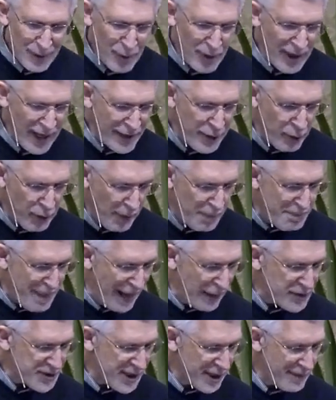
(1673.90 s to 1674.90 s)
We're, I know we're
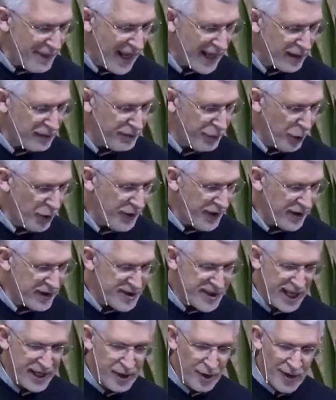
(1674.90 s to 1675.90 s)
bouncing back and forth here in
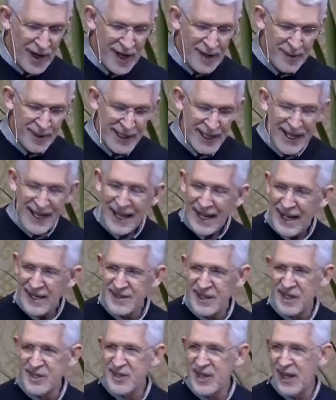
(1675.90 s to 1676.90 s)
Zechariah, but
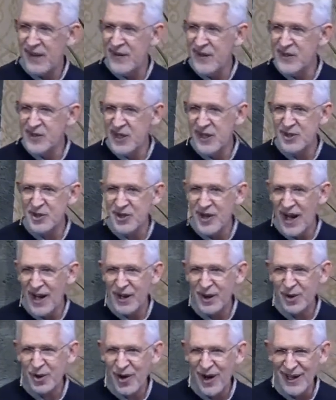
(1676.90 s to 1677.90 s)
as I said, these things are
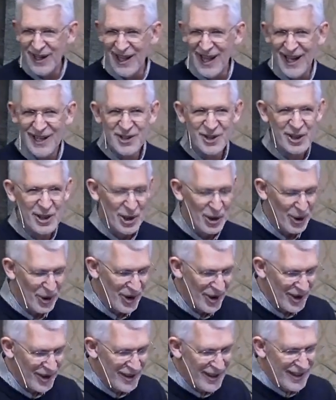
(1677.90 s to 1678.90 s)
not in chronological
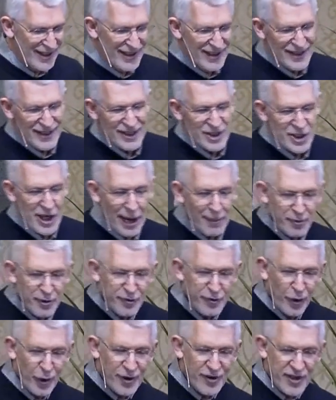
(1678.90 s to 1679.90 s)
order. Chapter
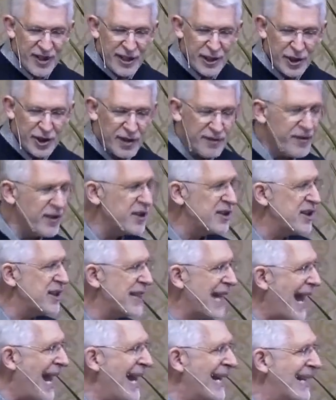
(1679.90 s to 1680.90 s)
14, look at
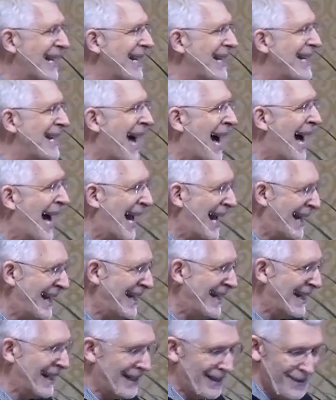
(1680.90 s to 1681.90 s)
verses 8 and
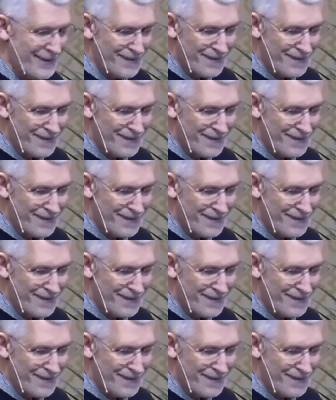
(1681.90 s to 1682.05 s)
9.